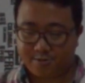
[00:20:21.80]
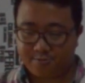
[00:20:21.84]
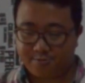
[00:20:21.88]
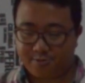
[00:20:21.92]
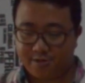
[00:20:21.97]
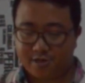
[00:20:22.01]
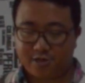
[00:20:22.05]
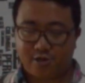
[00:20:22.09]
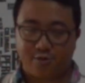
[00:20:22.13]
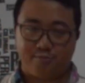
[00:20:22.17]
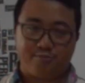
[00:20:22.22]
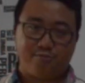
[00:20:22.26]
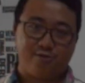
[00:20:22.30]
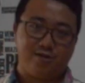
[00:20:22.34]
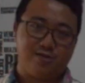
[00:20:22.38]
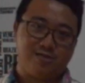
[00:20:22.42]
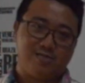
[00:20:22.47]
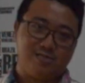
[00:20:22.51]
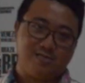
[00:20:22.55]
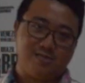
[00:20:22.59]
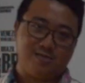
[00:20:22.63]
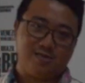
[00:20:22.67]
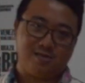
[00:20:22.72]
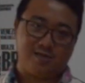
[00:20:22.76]
build your
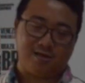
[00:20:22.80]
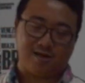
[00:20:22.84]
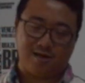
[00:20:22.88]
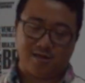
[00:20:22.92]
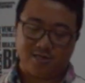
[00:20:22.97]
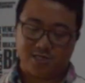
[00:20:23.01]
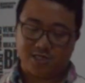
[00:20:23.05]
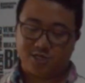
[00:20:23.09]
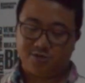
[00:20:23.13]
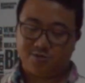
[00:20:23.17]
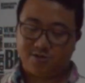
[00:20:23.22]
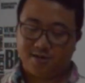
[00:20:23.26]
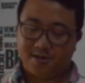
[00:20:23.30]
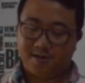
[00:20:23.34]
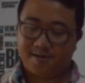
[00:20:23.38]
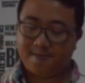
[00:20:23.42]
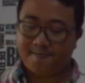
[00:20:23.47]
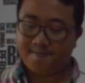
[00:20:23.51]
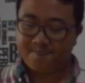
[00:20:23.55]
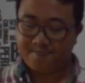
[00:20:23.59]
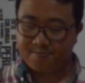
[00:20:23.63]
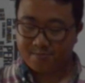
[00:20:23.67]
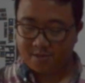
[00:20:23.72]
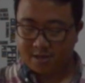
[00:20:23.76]
presence in the country.
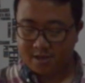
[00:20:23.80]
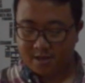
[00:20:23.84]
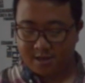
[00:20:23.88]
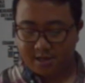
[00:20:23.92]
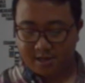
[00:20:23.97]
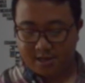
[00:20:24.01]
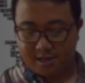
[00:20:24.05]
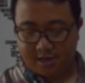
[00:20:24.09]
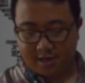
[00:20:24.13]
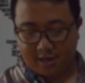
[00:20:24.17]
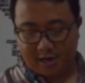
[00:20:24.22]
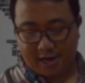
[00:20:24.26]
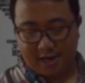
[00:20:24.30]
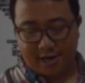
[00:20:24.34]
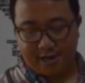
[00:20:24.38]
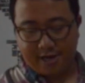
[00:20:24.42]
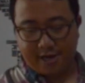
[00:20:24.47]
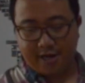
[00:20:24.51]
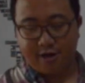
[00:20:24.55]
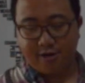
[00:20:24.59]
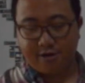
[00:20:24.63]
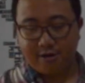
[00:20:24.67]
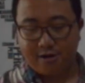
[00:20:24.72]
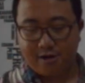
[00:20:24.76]
And
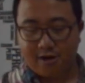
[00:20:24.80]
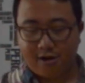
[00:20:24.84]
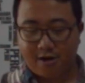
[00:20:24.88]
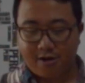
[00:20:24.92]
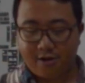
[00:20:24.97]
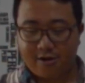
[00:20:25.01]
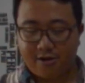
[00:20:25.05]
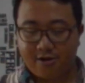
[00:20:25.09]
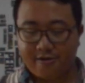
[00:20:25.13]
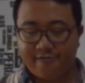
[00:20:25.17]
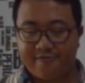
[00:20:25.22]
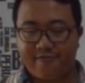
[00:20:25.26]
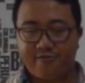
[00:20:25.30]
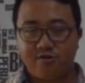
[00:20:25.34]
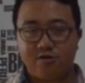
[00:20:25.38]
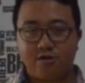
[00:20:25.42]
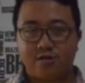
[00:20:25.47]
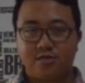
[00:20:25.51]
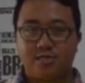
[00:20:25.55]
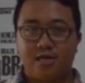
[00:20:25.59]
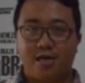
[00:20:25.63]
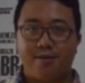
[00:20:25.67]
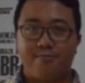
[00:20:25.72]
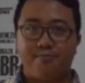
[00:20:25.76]
here are a few
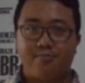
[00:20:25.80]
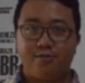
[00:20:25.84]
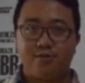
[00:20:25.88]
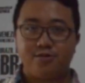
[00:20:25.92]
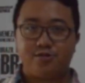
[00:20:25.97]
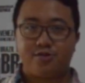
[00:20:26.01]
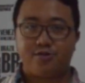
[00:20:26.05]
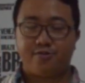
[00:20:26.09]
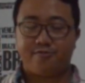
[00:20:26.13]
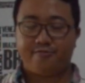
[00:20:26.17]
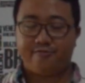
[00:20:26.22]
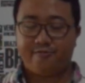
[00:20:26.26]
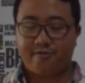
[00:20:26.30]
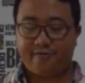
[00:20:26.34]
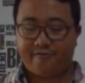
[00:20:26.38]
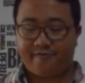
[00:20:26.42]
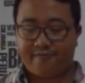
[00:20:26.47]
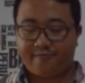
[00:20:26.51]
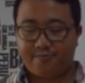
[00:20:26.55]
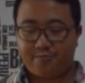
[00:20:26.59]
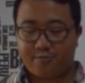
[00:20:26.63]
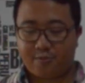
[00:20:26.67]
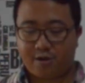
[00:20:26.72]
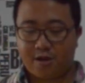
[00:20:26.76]
examples of
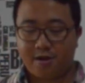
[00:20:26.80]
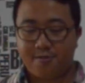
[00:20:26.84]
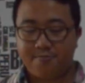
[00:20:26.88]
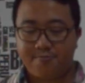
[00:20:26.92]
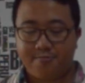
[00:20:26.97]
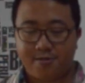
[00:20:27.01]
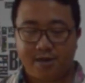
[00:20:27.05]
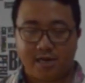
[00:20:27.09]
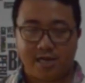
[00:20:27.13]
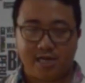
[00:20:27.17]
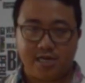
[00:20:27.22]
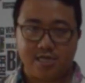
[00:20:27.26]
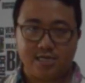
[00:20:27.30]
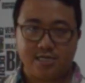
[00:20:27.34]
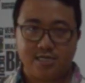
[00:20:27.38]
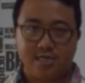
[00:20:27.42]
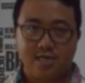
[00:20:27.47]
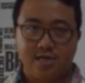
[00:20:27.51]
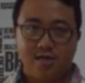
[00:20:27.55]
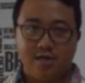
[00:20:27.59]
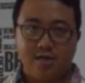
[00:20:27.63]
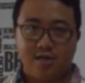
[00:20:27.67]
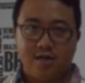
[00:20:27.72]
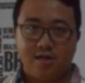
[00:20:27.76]

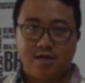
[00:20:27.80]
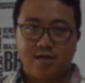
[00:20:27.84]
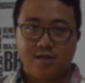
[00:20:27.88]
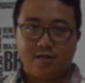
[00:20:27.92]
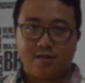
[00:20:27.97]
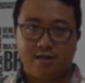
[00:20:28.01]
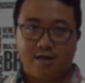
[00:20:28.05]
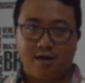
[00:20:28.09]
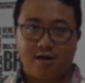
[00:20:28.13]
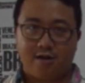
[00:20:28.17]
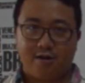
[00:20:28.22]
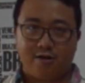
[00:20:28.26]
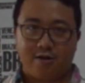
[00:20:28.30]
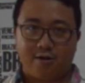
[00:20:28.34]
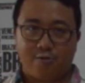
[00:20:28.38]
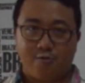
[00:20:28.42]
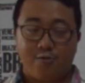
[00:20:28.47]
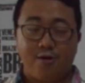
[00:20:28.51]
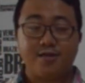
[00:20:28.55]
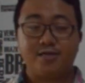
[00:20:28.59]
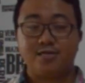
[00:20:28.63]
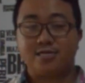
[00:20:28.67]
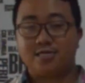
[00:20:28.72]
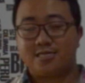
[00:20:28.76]
companies that are
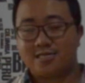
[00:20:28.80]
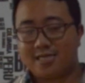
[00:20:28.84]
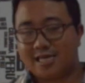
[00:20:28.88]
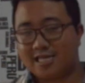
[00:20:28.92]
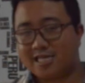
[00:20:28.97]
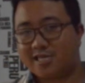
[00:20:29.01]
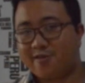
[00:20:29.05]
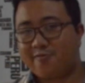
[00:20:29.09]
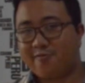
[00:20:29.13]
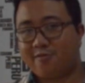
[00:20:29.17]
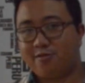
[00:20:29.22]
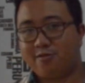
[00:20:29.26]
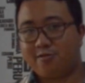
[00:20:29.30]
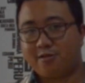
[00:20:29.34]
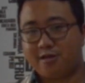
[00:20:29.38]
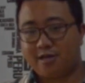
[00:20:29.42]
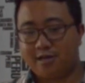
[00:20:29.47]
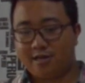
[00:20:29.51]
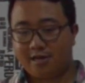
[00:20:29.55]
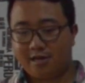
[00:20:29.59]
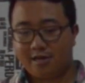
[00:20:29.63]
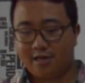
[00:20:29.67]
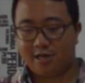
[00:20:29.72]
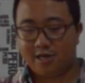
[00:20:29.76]
quite successful
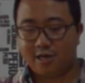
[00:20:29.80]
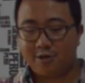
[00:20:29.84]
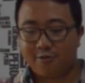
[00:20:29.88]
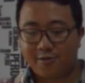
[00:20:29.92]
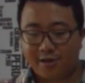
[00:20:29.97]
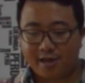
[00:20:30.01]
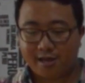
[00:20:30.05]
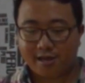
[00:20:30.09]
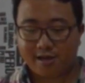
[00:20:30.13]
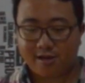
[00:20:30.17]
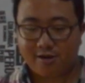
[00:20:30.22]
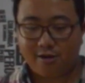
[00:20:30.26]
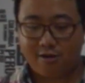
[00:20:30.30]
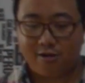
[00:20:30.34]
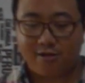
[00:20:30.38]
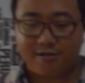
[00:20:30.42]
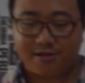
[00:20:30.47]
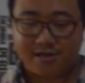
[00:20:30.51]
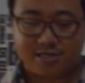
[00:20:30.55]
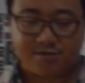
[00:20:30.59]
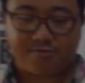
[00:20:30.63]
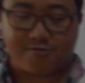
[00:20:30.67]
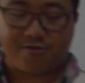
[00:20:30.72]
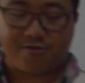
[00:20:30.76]
in doing all these